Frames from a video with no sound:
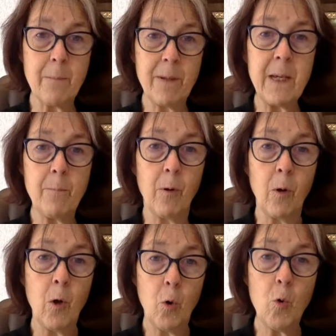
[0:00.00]
the
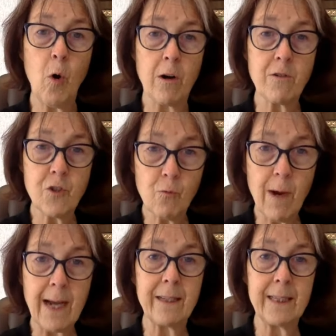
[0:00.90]
people who are
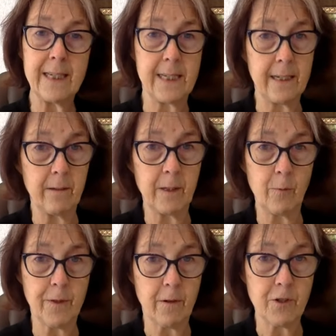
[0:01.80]
directly dealing
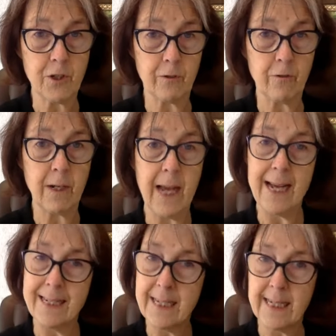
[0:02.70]
with our children
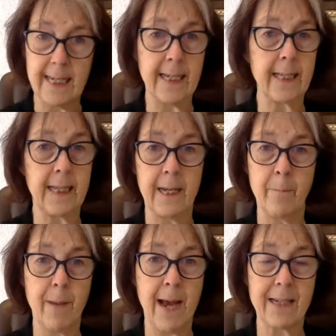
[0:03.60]
and seeing the
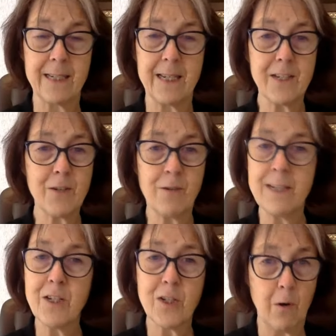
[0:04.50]
impact. So
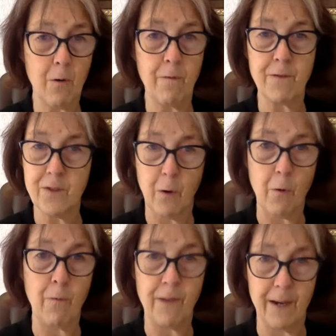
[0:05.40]
it's so
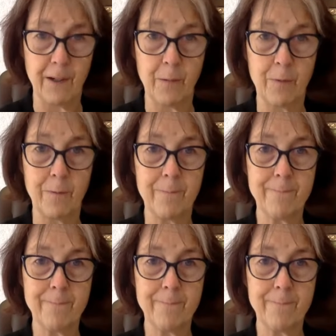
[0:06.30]
so valuable.